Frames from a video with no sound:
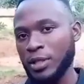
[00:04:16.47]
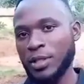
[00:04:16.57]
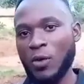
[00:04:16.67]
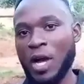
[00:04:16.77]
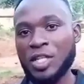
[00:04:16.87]

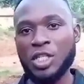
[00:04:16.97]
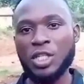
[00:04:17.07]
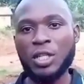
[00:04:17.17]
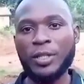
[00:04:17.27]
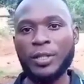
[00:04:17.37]

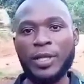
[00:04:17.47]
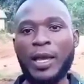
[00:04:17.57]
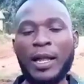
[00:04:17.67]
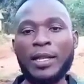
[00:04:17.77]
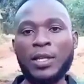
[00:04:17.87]
the
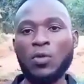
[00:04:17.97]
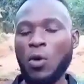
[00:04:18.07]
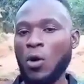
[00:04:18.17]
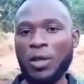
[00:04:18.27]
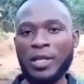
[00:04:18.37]
allele
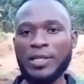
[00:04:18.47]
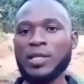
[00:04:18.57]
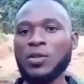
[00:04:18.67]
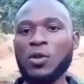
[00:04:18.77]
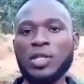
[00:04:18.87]
or
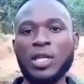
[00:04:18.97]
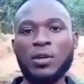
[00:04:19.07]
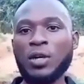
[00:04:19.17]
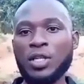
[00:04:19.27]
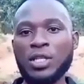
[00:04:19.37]
this sickle
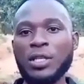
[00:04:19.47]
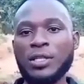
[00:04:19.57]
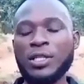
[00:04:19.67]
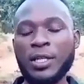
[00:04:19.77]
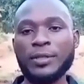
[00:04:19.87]
cell
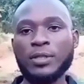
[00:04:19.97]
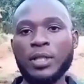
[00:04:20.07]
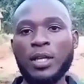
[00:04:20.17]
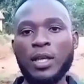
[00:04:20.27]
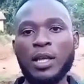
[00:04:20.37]
gene.
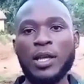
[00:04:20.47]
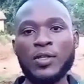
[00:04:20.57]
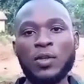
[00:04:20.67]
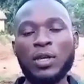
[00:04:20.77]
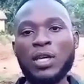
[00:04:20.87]

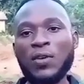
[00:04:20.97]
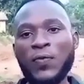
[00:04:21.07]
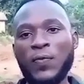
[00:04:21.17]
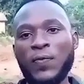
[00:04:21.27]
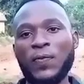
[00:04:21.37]
So
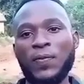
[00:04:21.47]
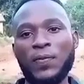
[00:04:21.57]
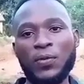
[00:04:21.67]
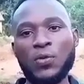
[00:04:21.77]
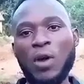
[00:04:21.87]
if
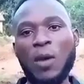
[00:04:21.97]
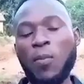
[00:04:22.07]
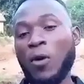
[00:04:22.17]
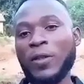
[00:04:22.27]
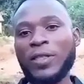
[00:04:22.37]
you are
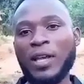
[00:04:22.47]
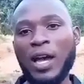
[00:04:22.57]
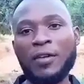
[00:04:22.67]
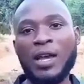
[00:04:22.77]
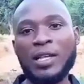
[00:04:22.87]
both
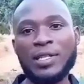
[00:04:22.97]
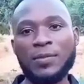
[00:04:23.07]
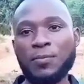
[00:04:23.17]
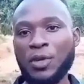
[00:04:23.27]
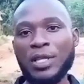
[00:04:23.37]
carriers,
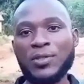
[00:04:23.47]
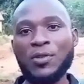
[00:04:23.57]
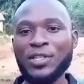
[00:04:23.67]
please don't